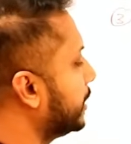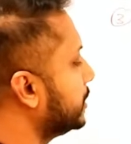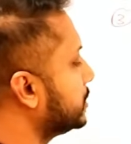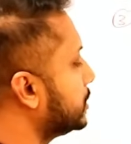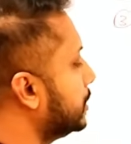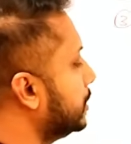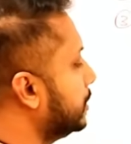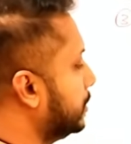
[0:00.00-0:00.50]

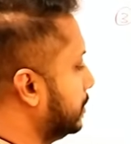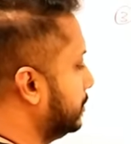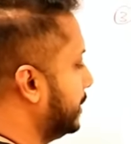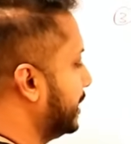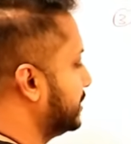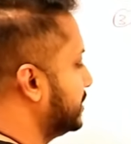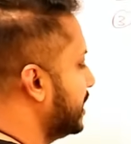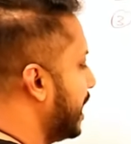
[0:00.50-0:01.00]
Because
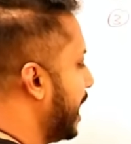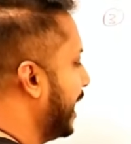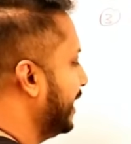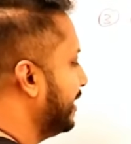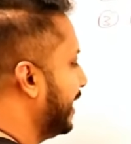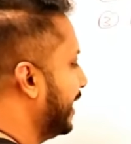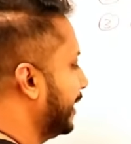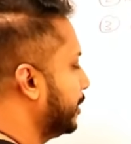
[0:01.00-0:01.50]
that's a
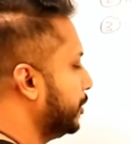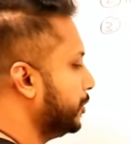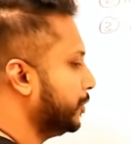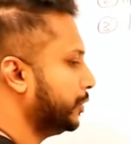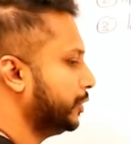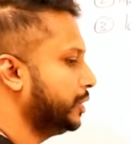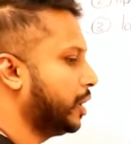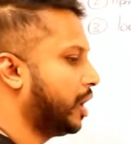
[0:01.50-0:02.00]
high
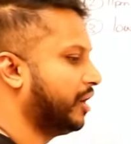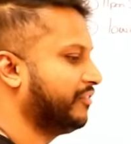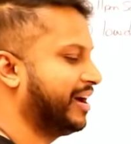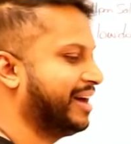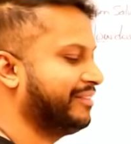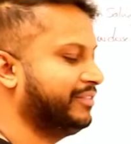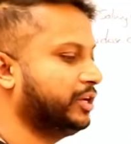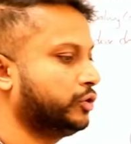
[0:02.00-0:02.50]
likelihood of
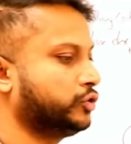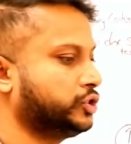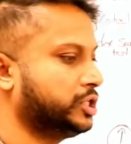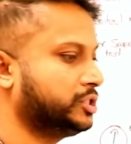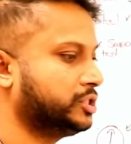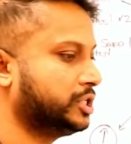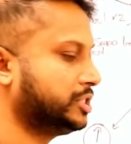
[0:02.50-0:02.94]
having Cushing's